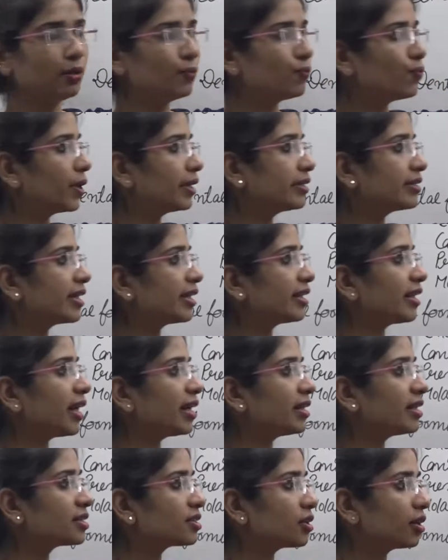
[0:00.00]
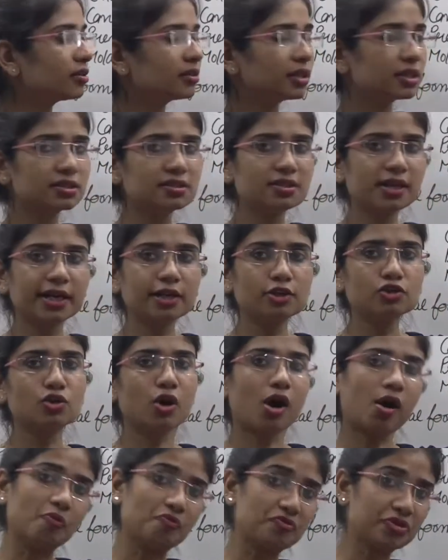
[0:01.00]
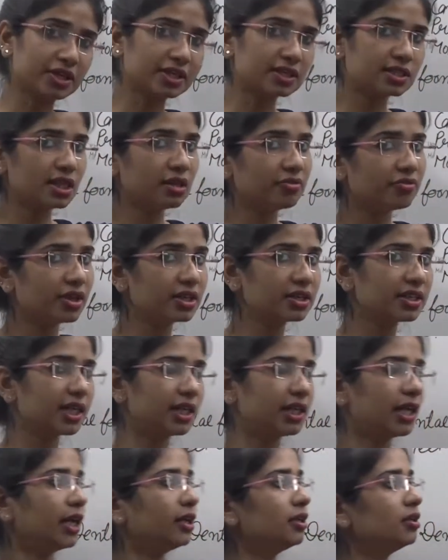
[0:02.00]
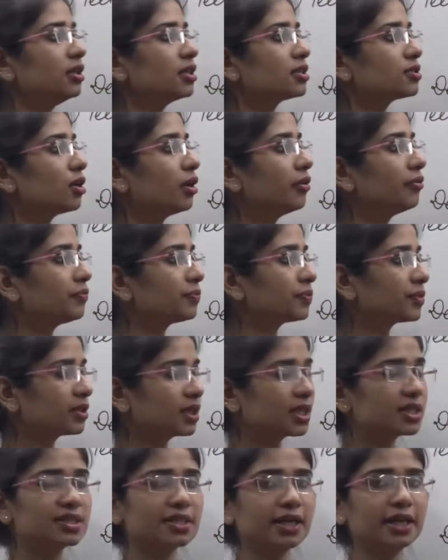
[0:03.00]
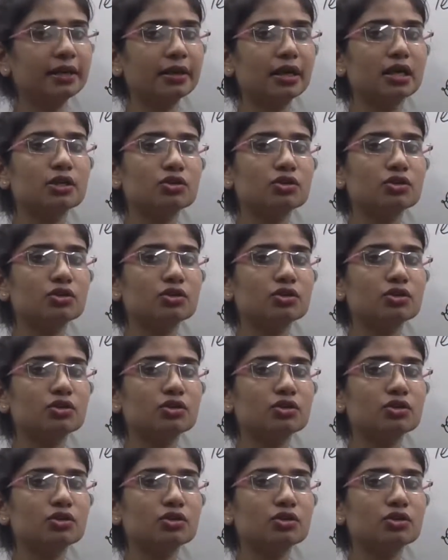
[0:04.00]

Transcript: One canine is on this side, so obviously one canine is on this side.